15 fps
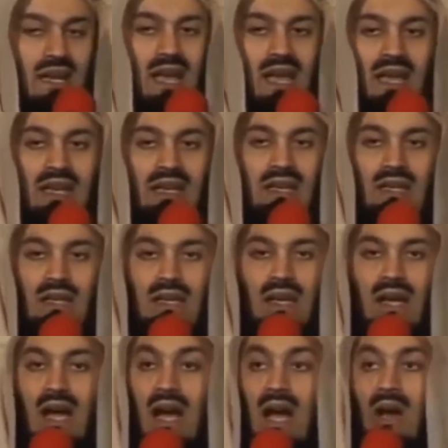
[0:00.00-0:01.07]
and
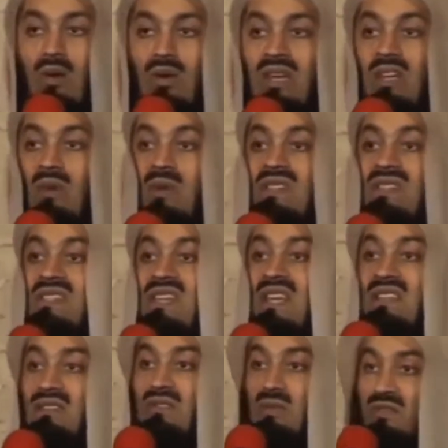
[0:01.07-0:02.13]
how he was
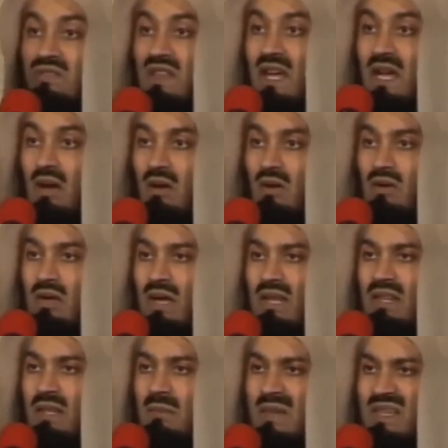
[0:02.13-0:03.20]
sent to Fir'aun,
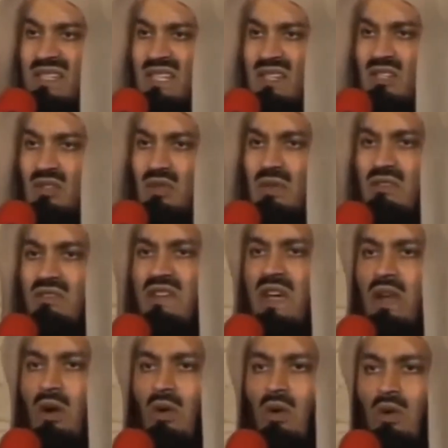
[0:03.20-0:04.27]
and the message to the
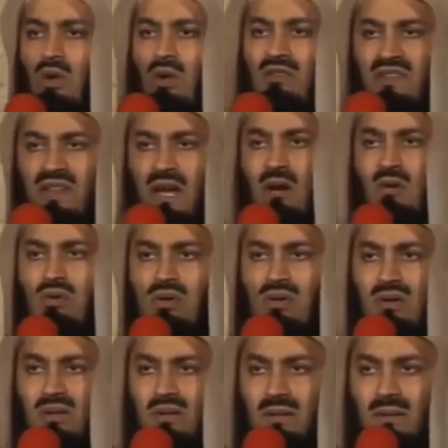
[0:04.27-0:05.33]
Pharaoh, or Fir'aun.
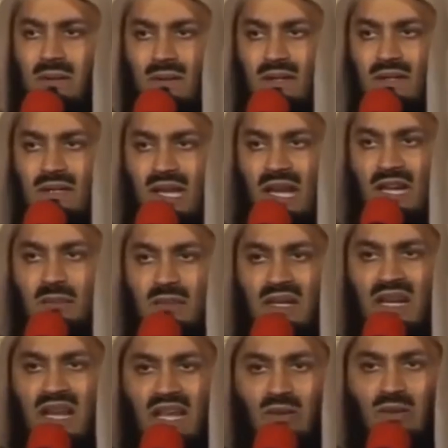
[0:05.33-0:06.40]
In the Arabic
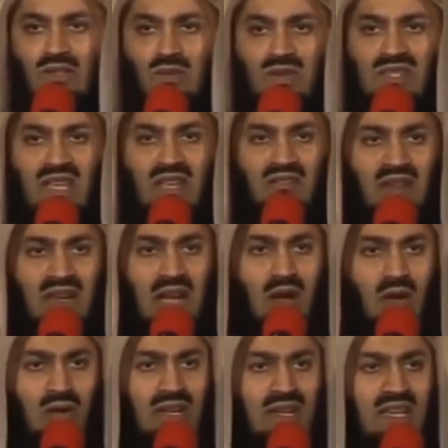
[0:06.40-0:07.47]
language, we say
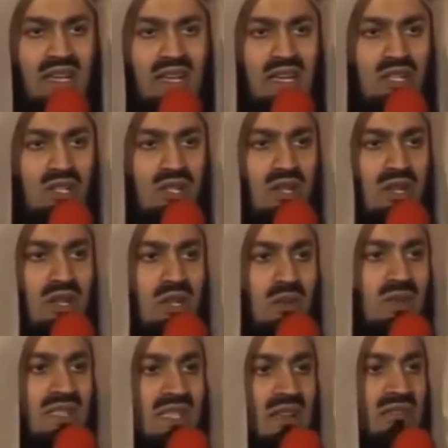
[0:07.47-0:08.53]
Fir'aun, in English,
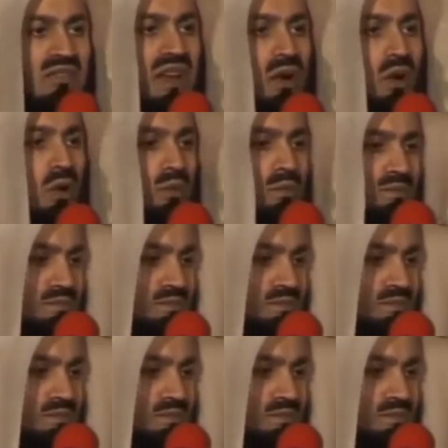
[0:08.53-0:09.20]
we say Pharaoh.